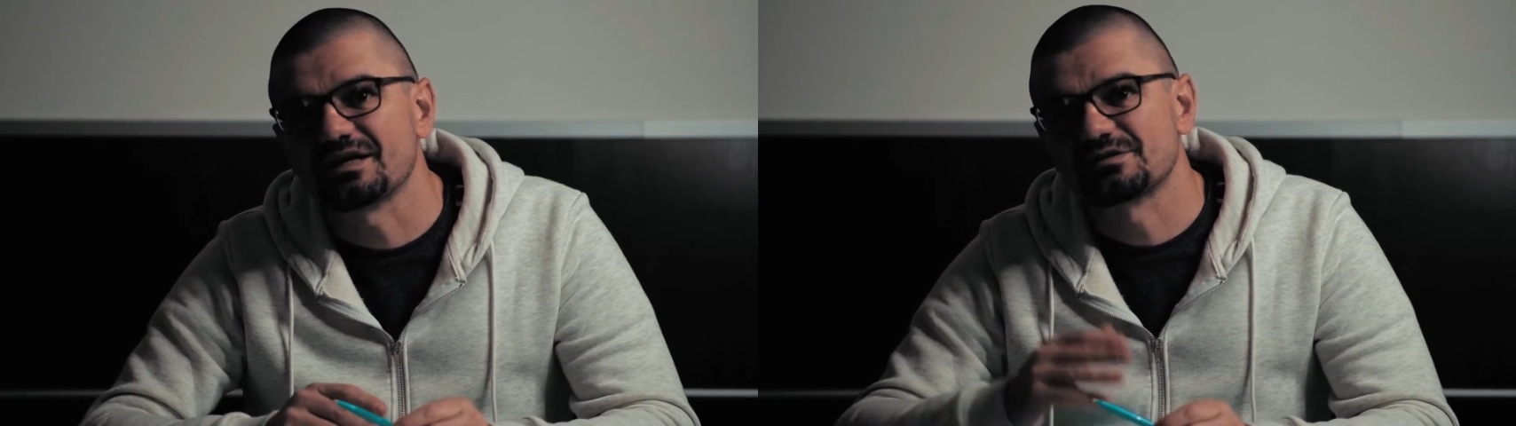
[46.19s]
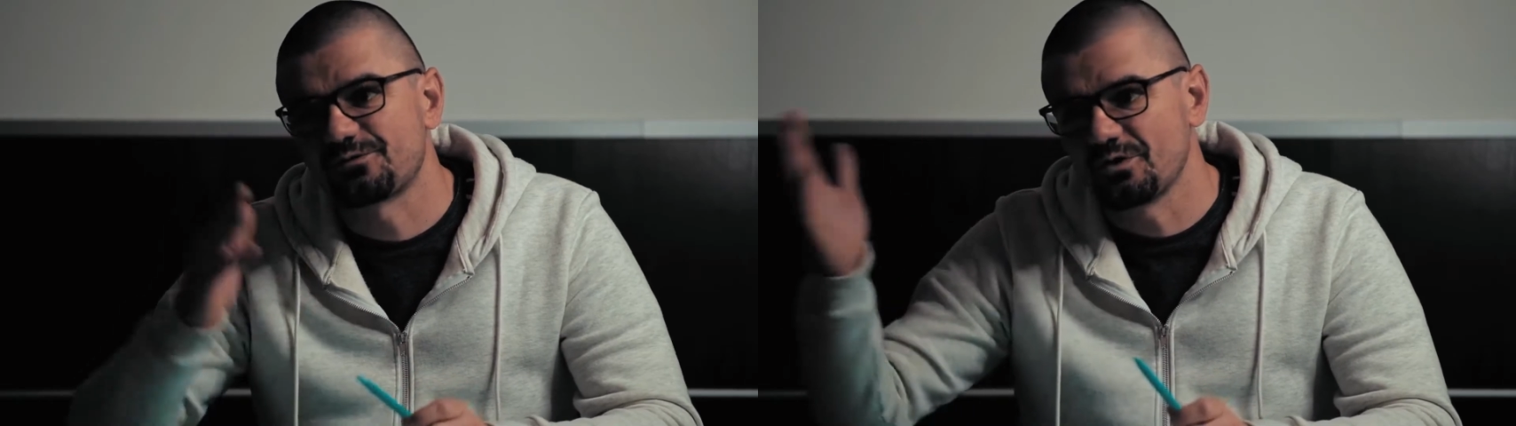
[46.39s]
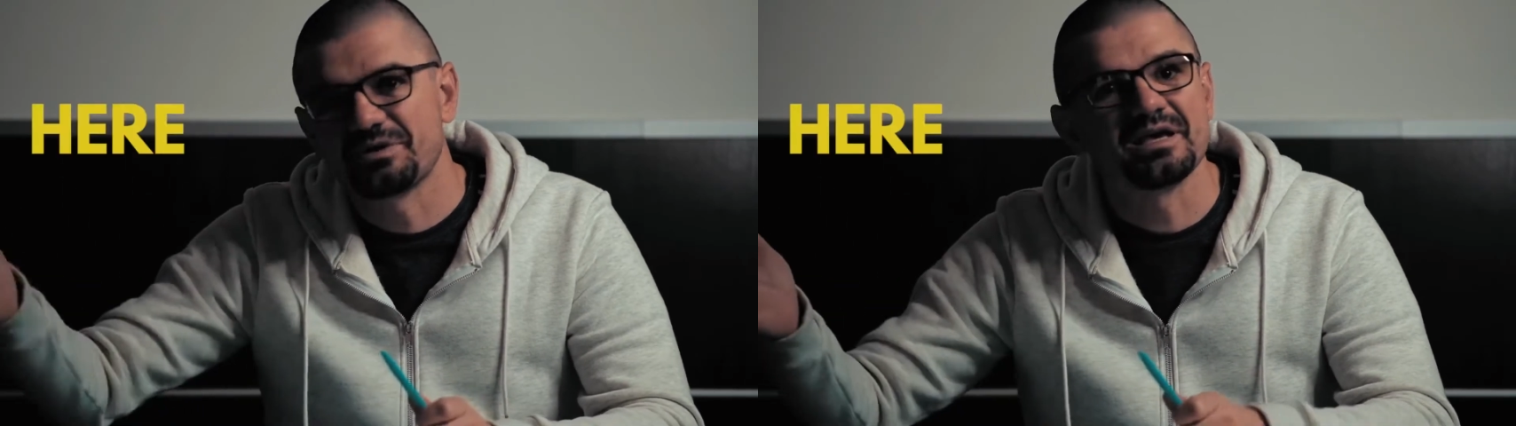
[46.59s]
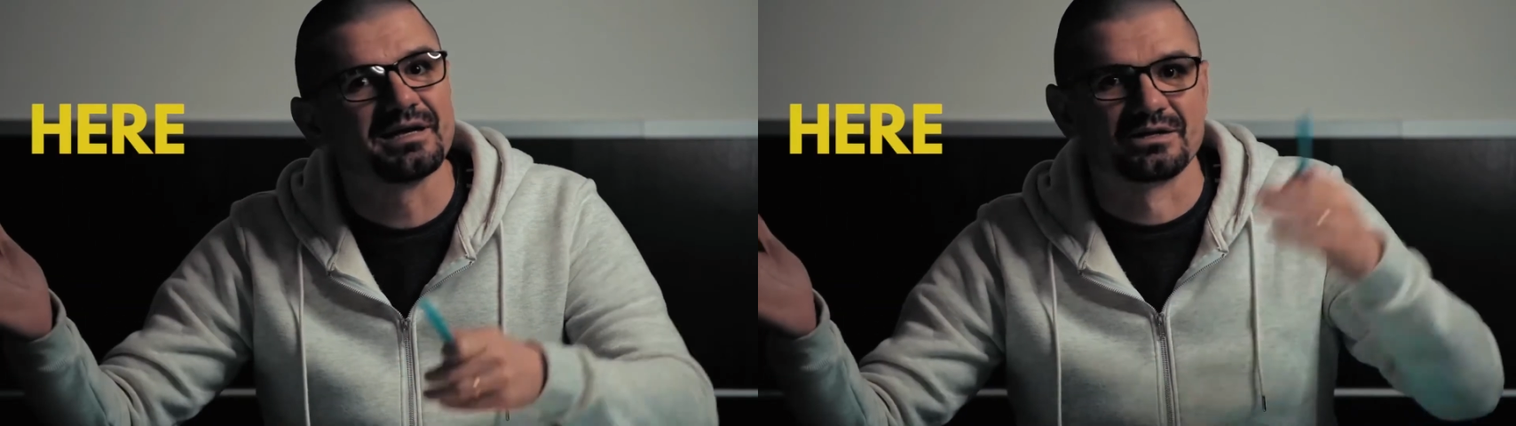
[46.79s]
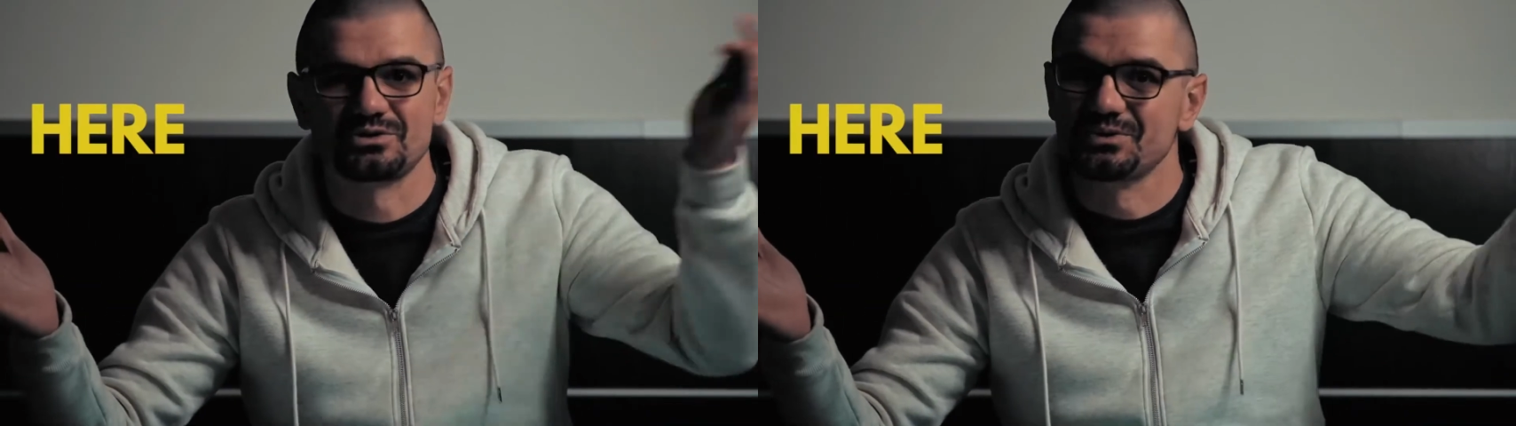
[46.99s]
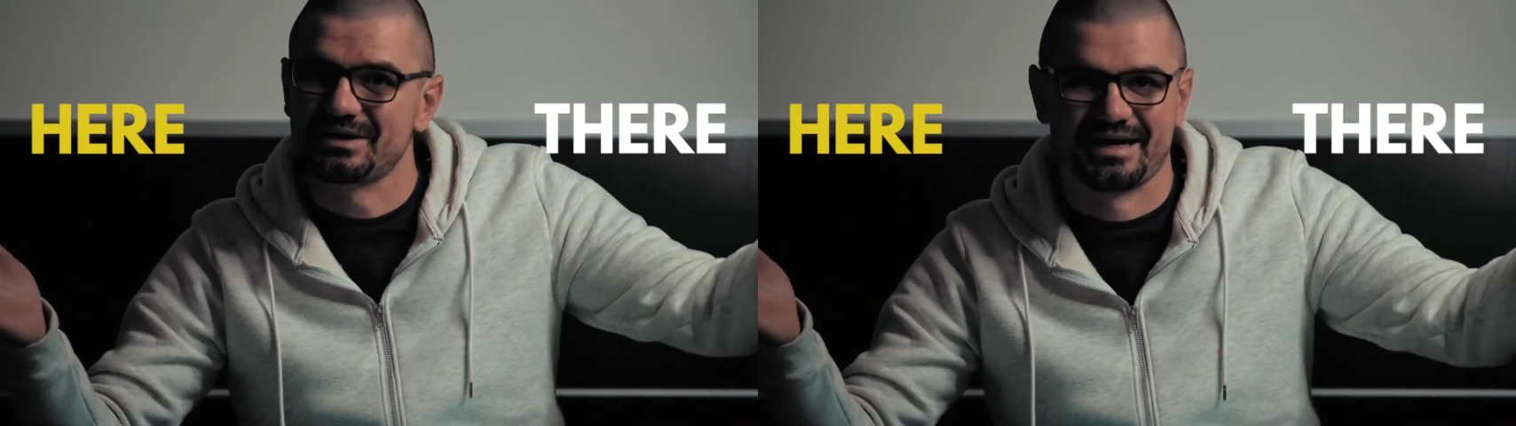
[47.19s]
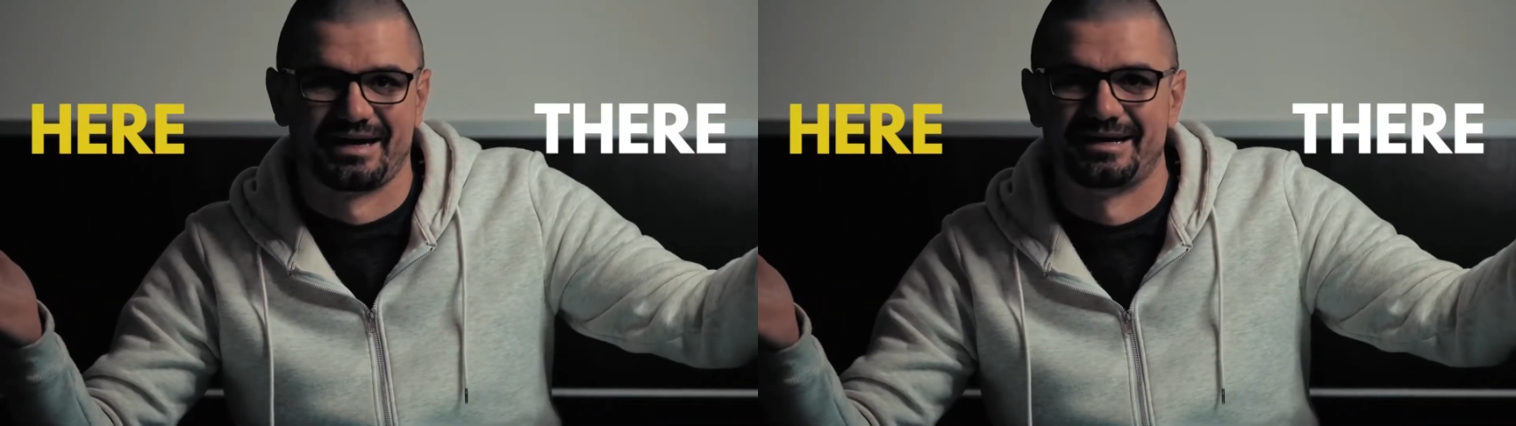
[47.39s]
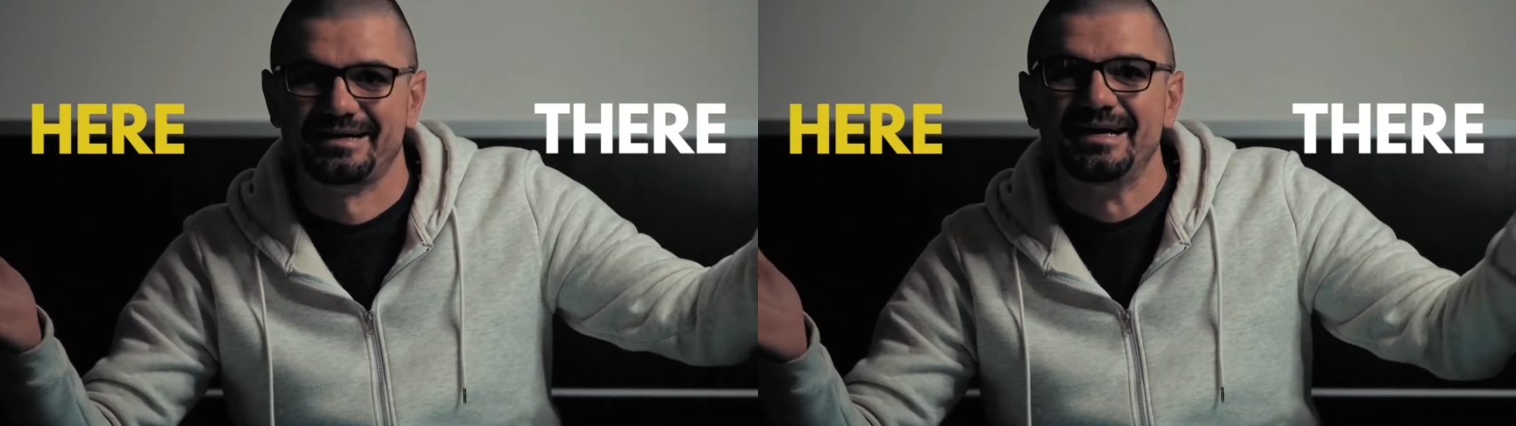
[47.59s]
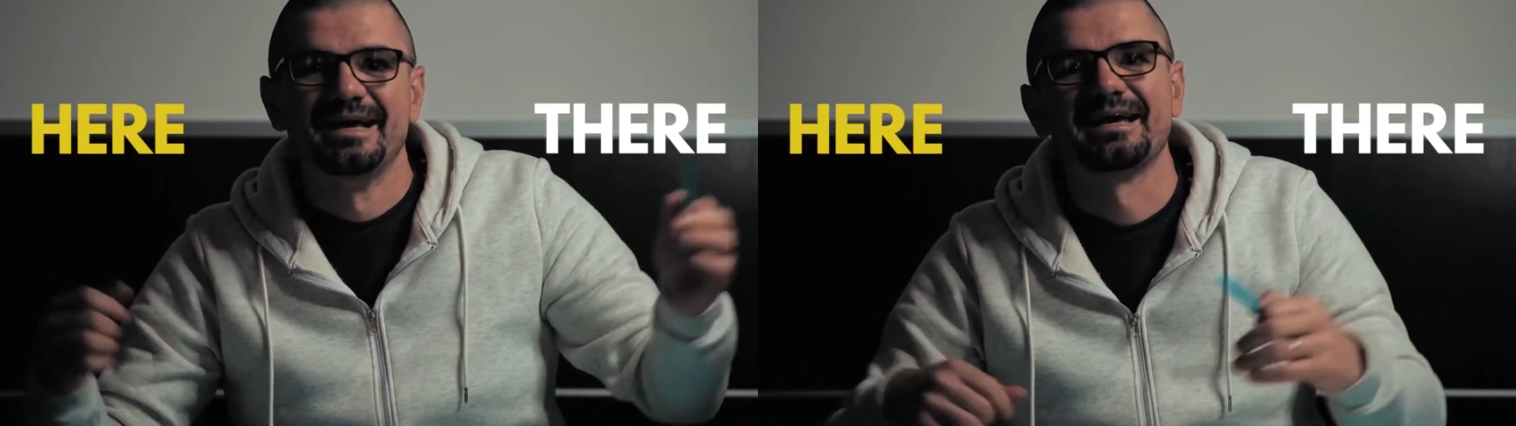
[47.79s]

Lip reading: us from here to there,